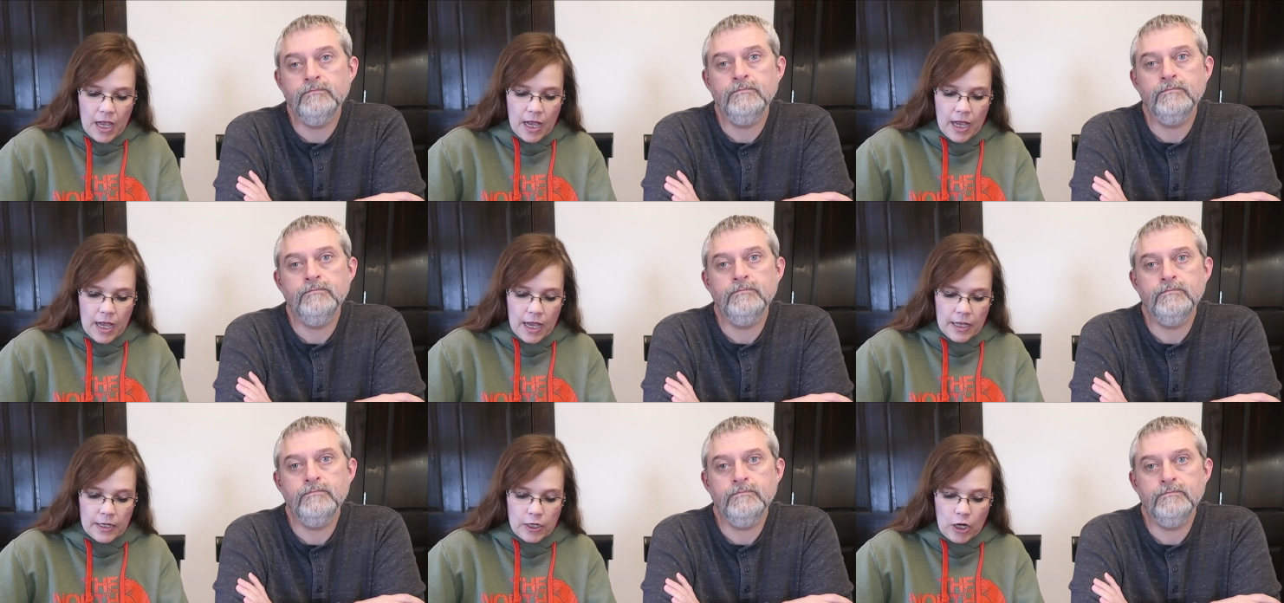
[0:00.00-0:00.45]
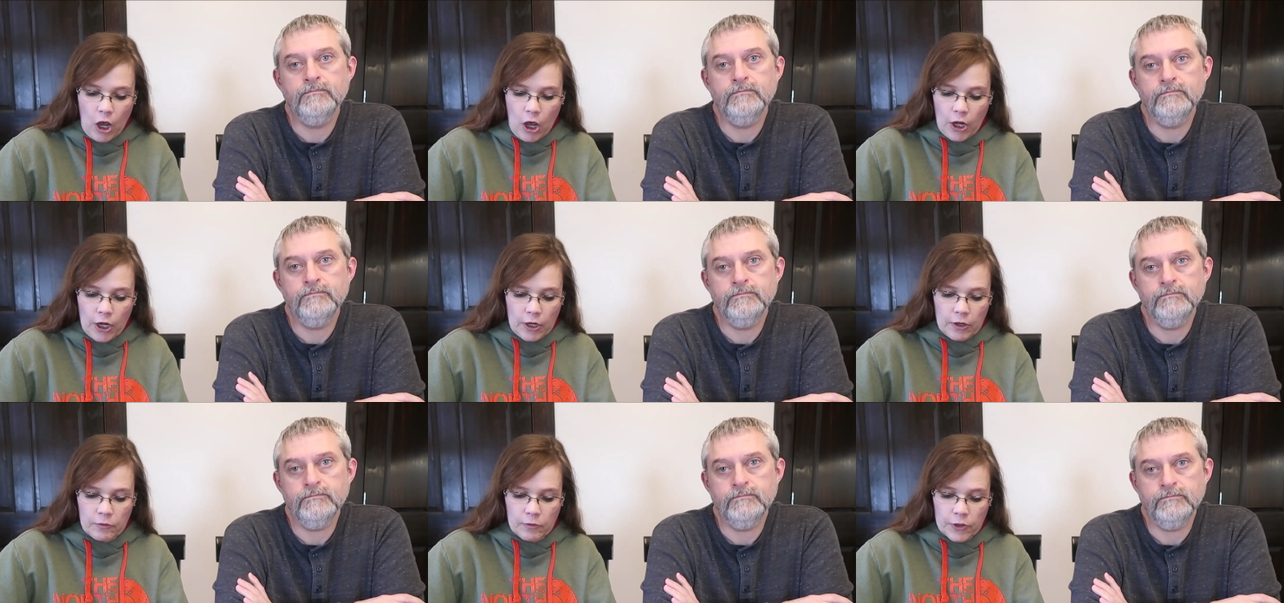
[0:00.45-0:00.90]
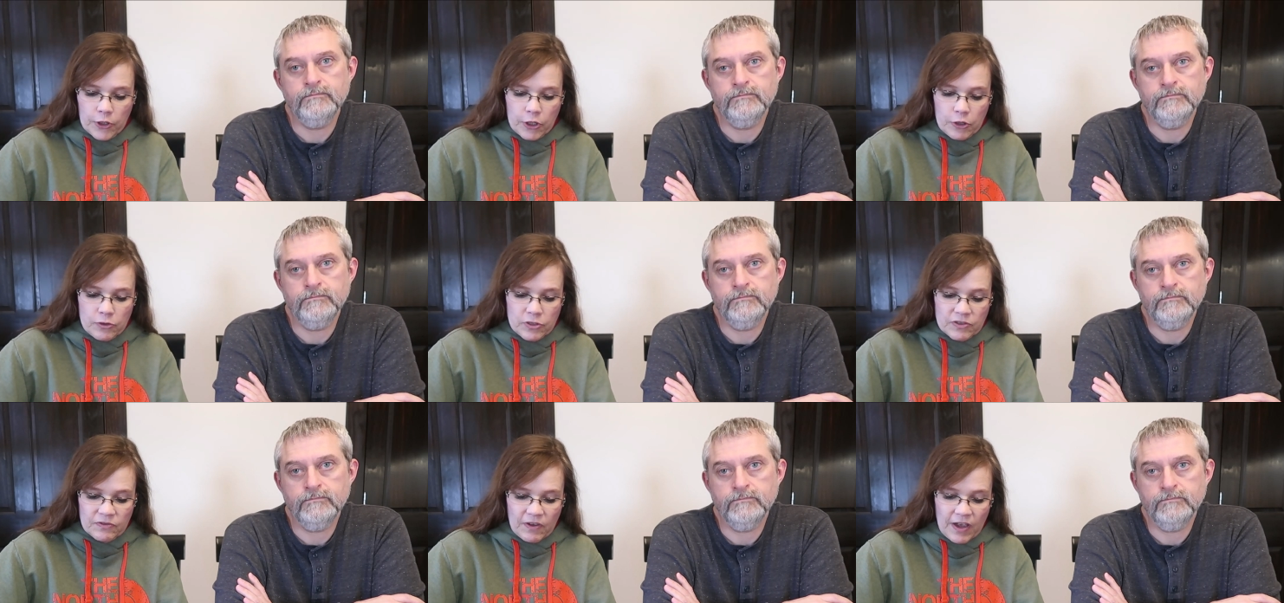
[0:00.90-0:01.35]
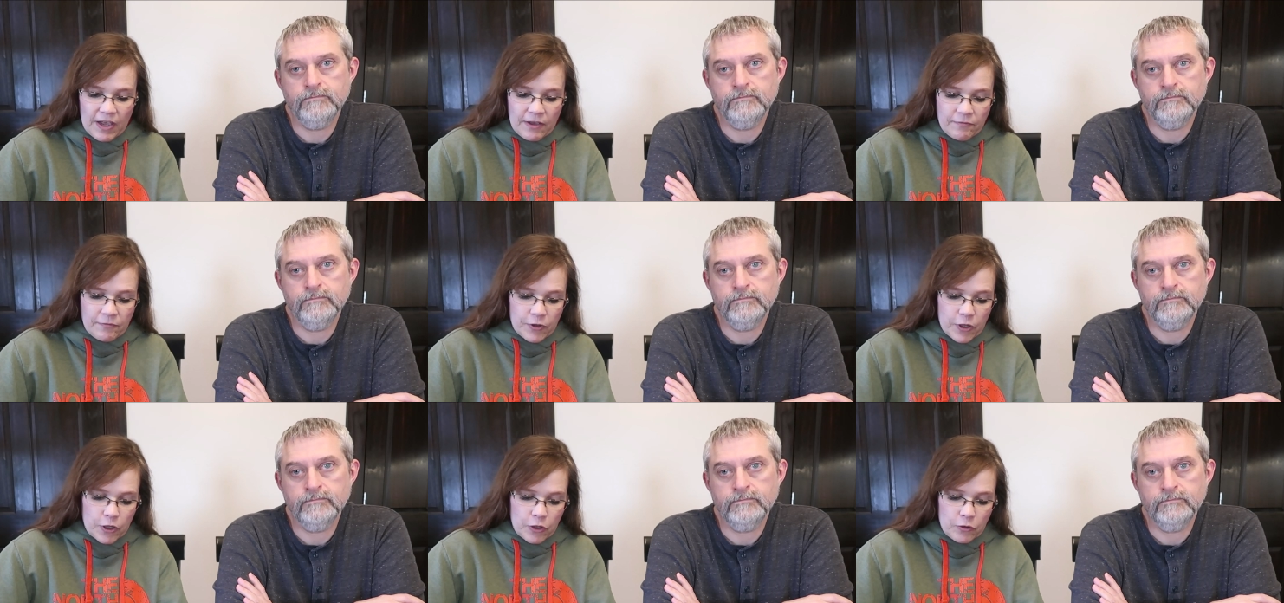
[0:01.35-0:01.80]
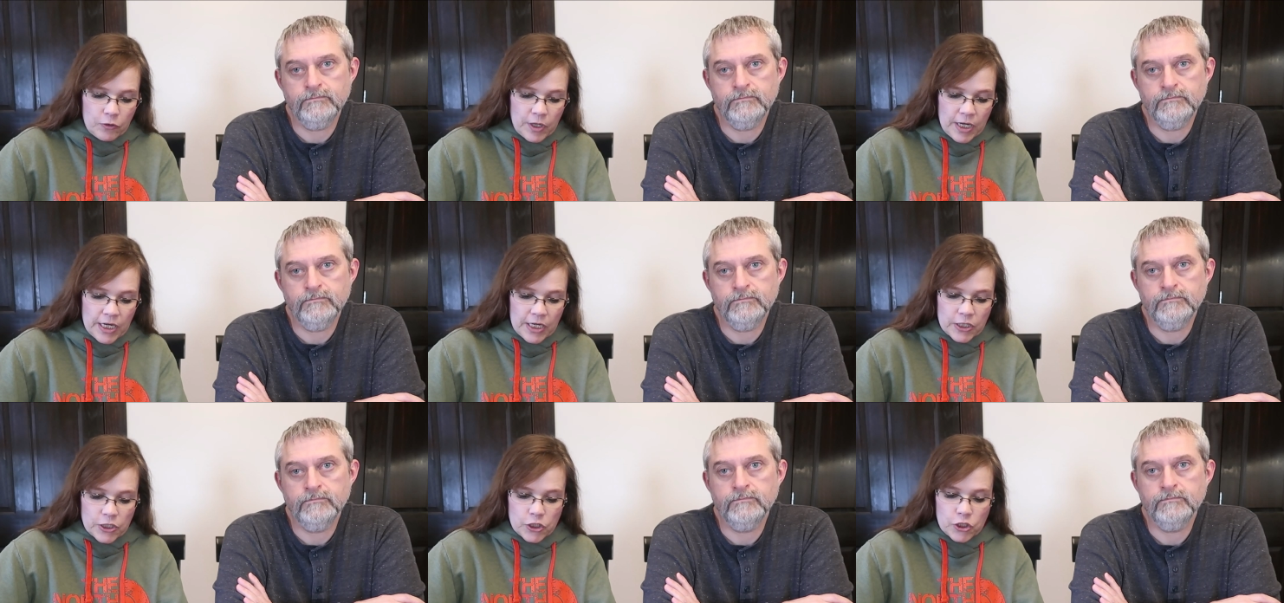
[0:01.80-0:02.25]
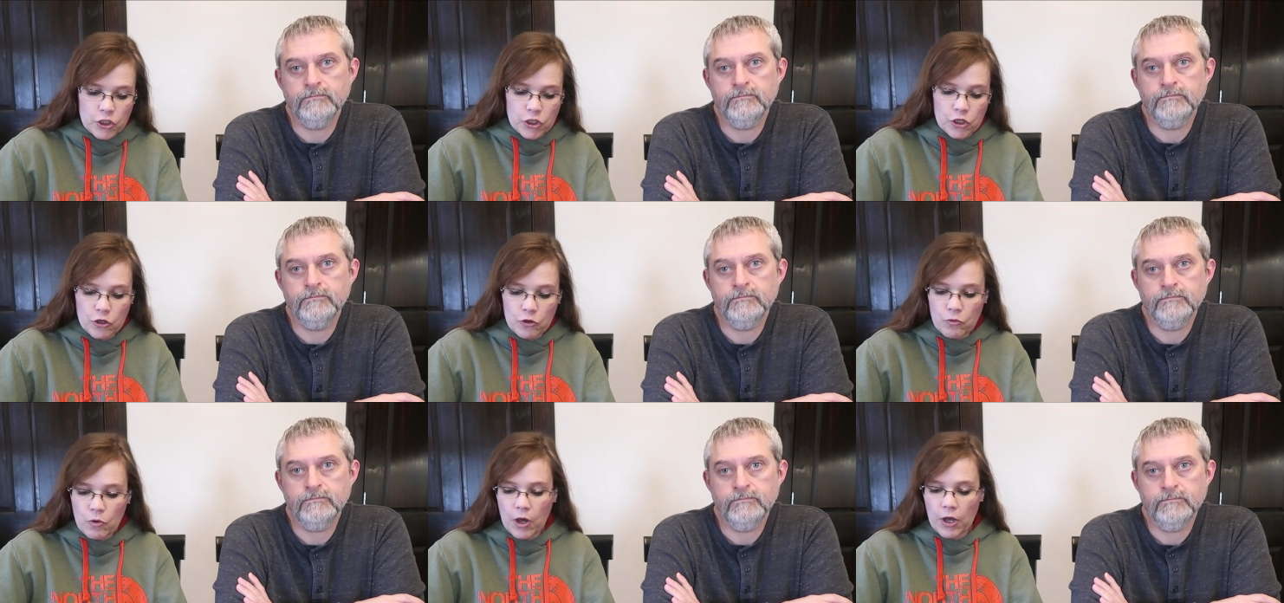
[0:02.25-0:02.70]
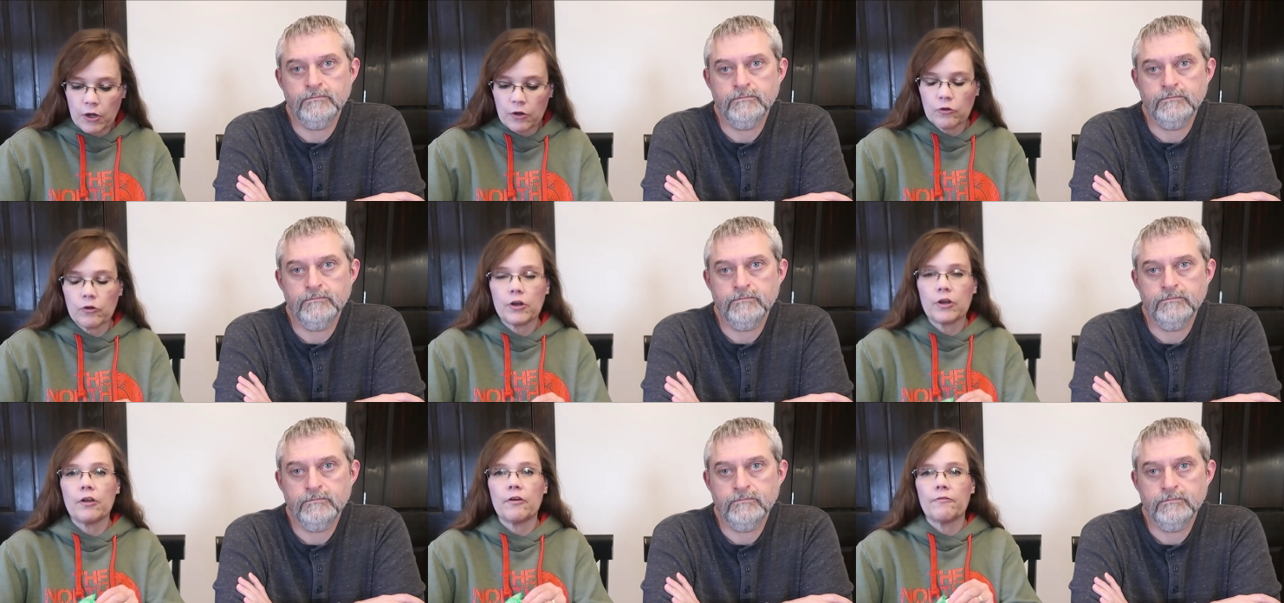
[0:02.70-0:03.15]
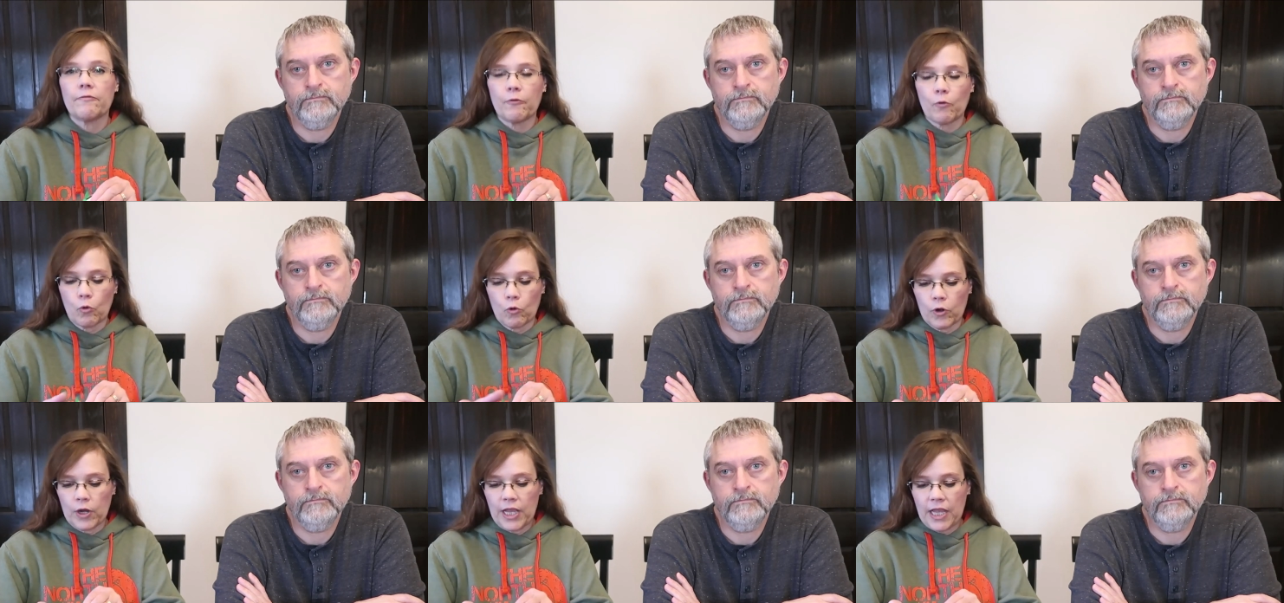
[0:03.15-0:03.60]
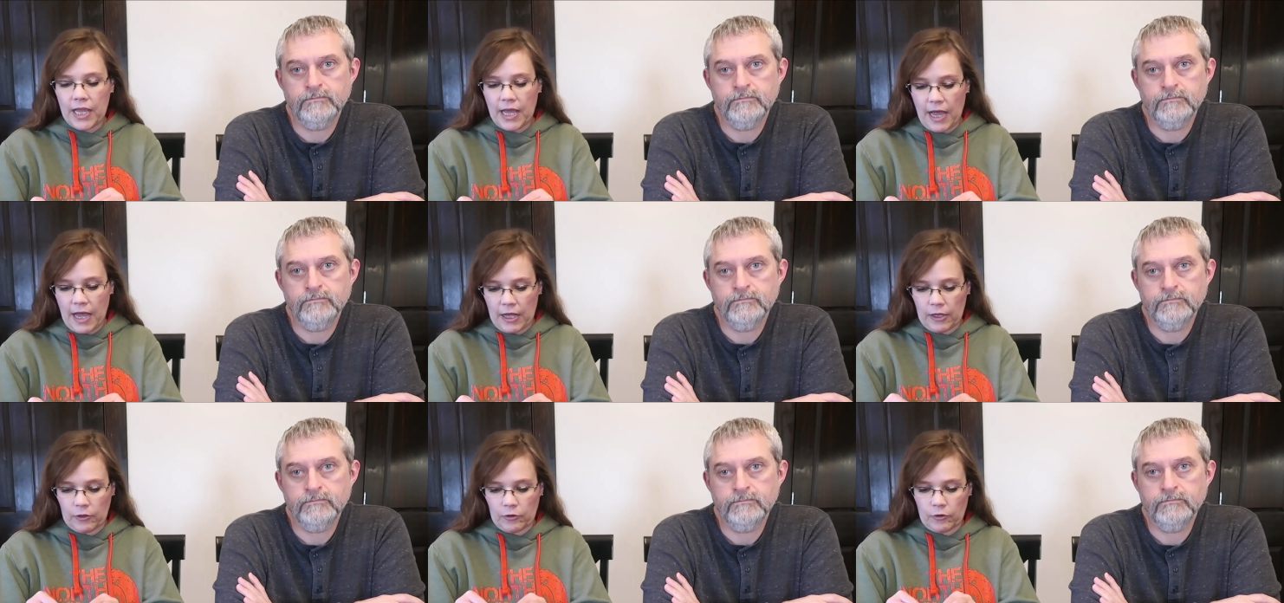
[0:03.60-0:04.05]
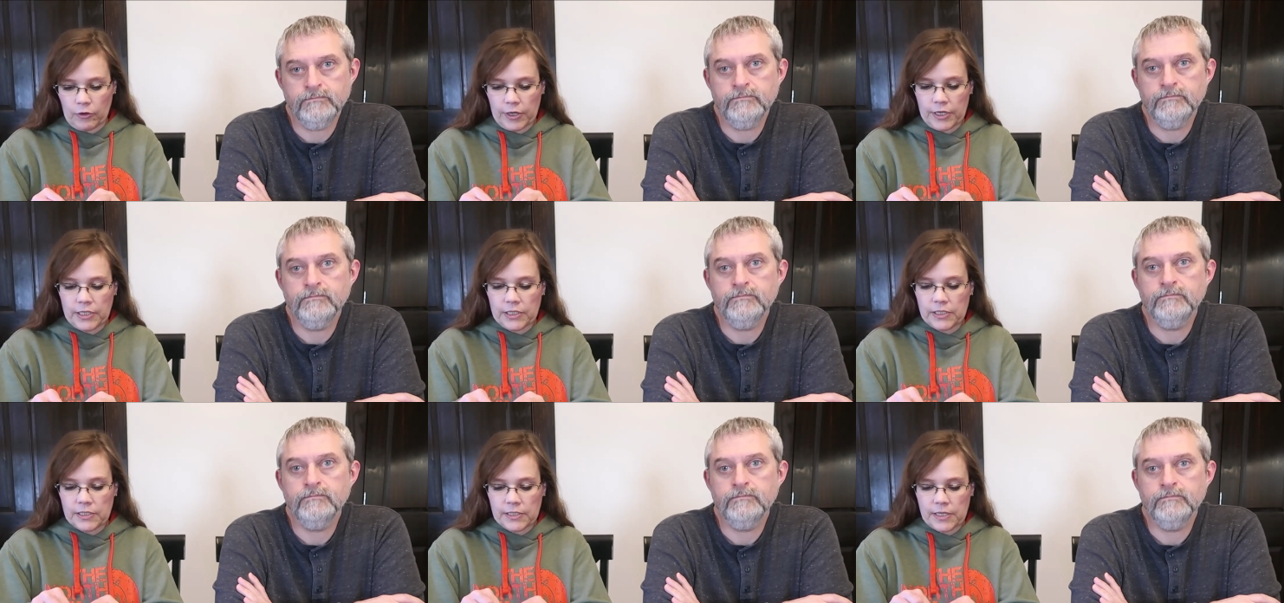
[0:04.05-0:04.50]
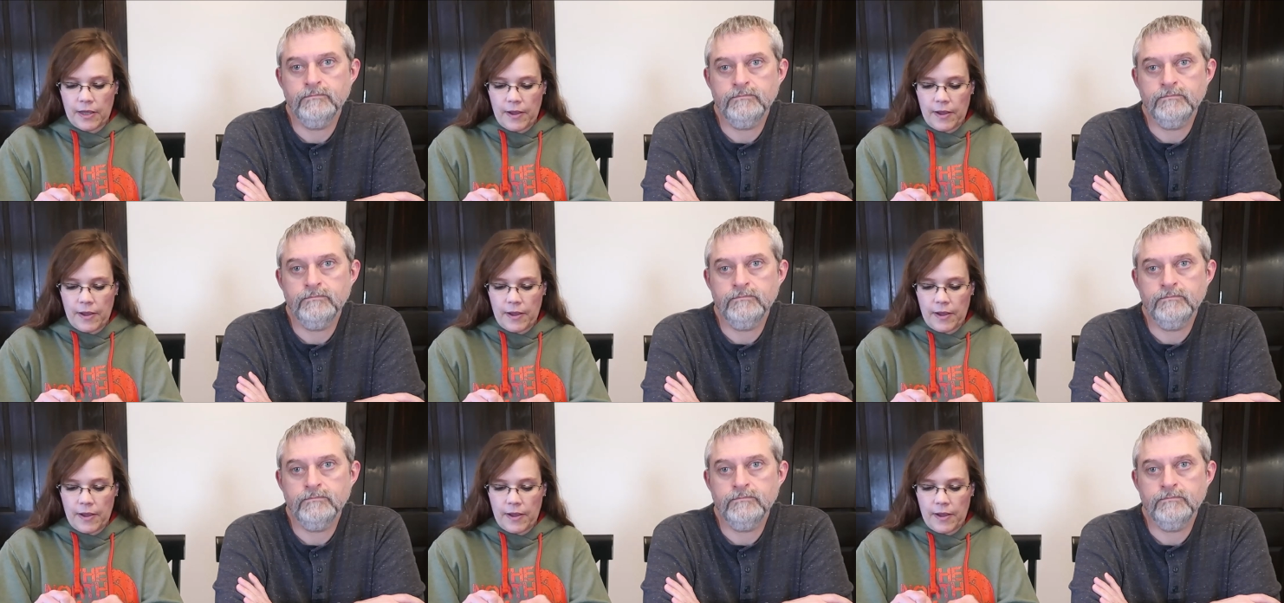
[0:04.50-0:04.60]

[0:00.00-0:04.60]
Speaker 1: Uh, not a reduced fat food. It is 240 calories.